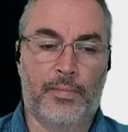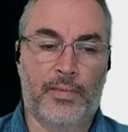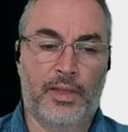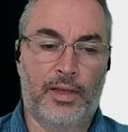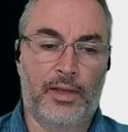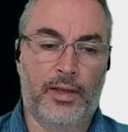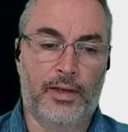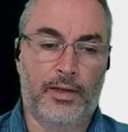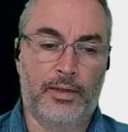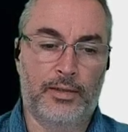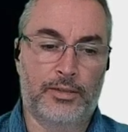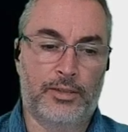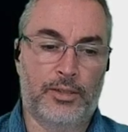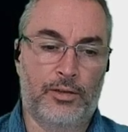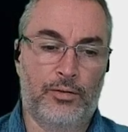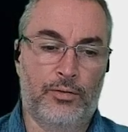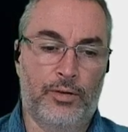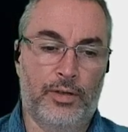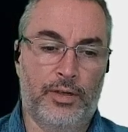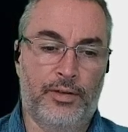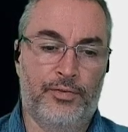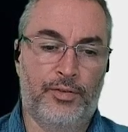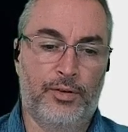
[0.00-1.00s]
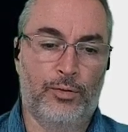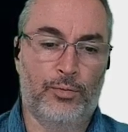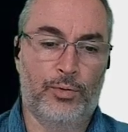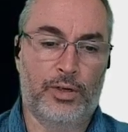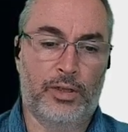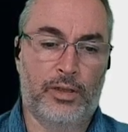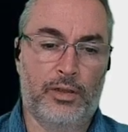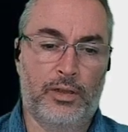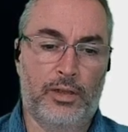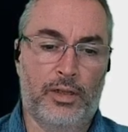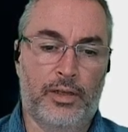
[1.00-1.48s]
Yeah, so if you're
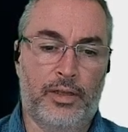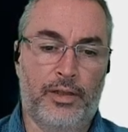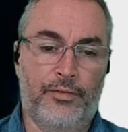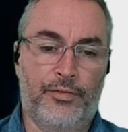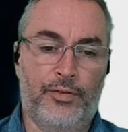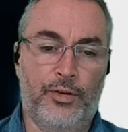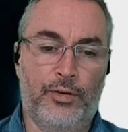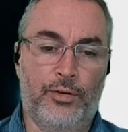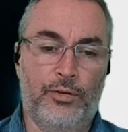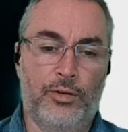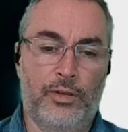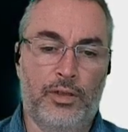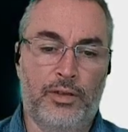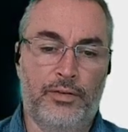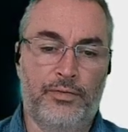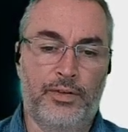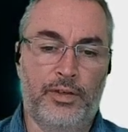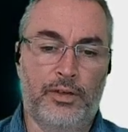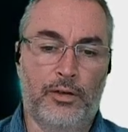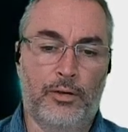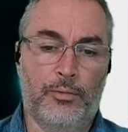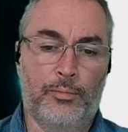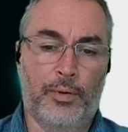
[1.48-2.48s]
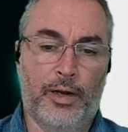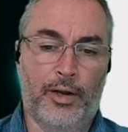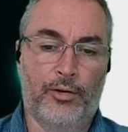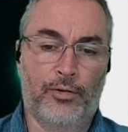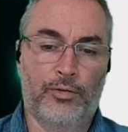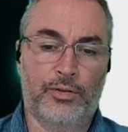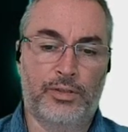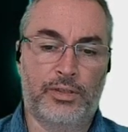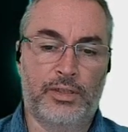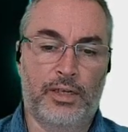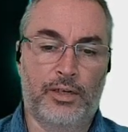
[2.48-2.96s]
one of the lucky few to live near a
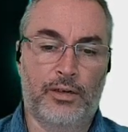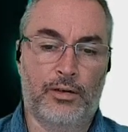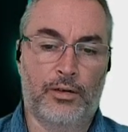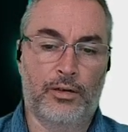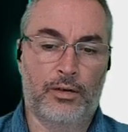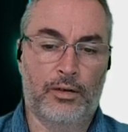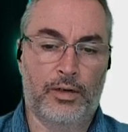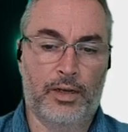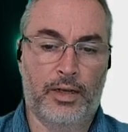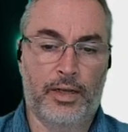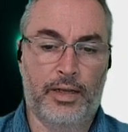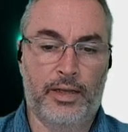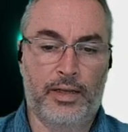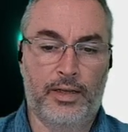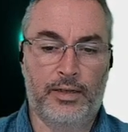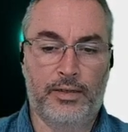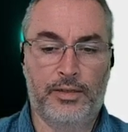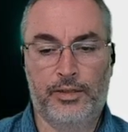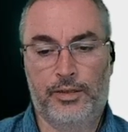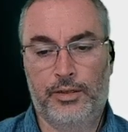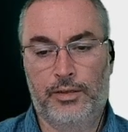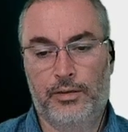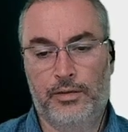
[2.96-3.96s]
micro center and